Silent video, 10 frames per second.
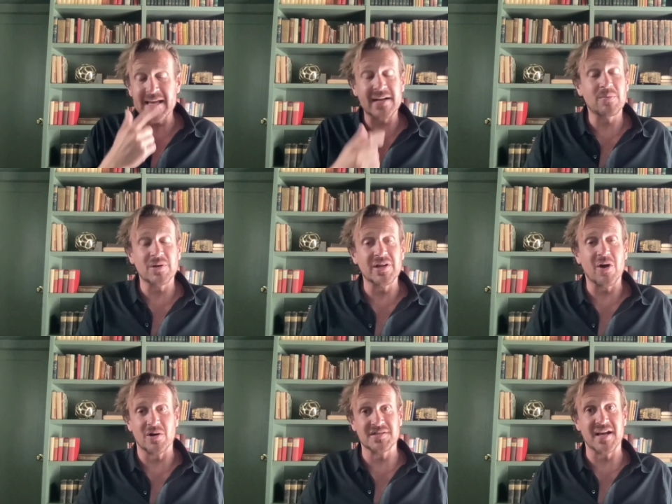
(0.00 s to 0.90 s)
he had a really
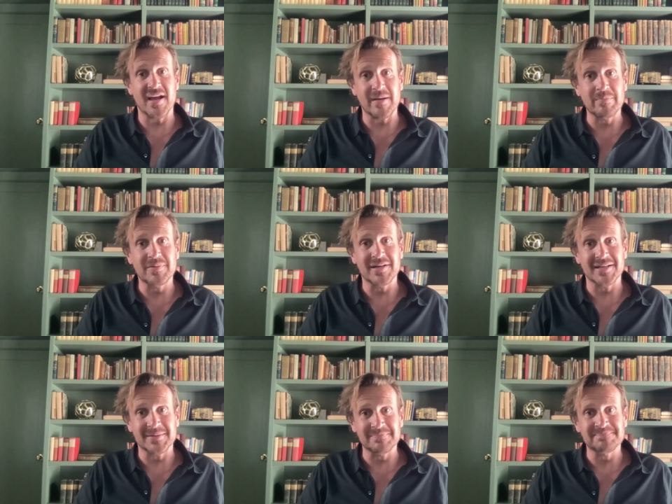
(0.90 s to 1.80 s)
hard time
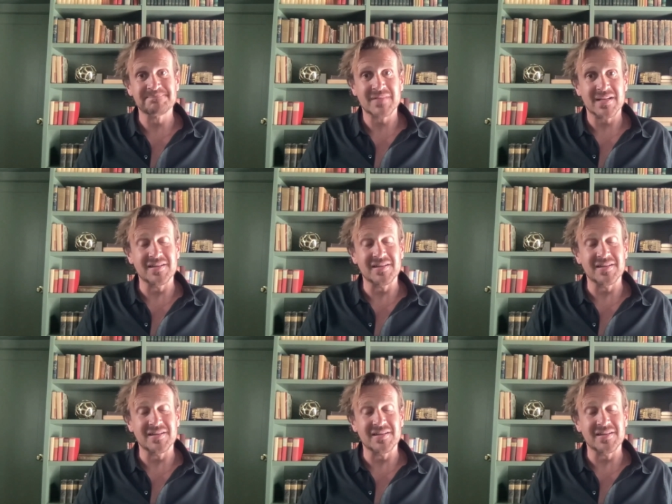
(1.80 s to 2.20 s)
um,